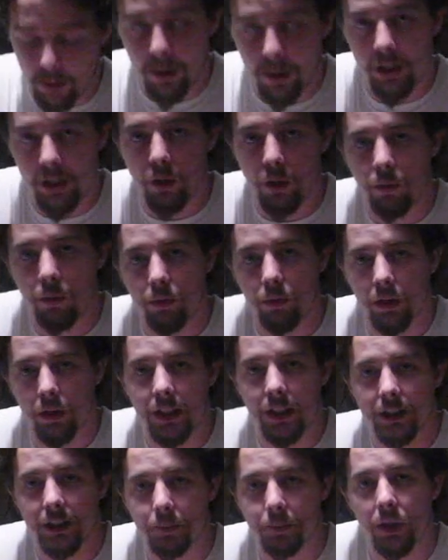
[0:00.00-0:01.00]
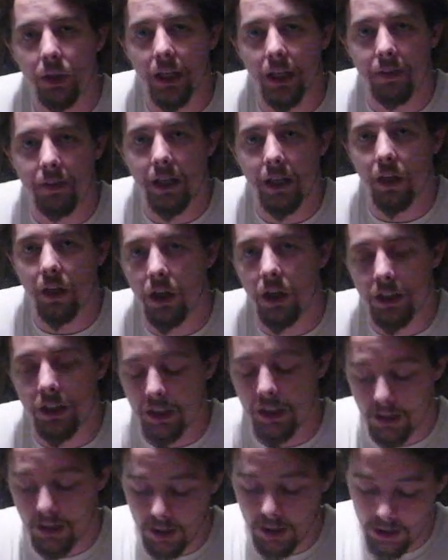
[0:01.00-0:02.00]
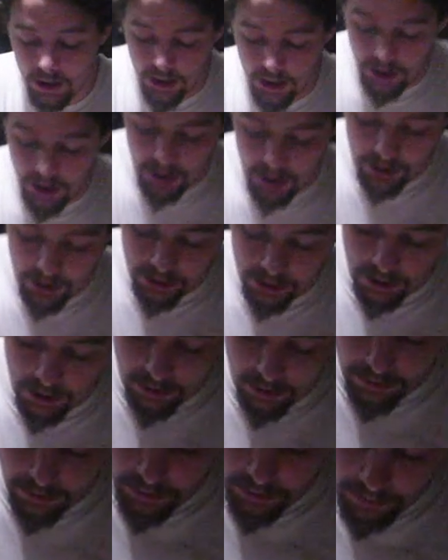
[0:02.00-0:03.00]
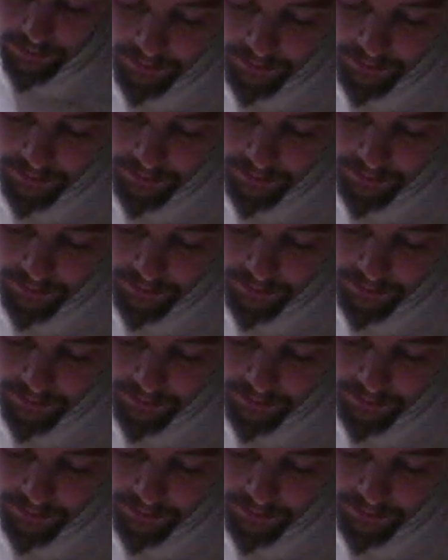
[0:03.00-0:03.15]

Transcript: way it don't lisp or anything on you. So the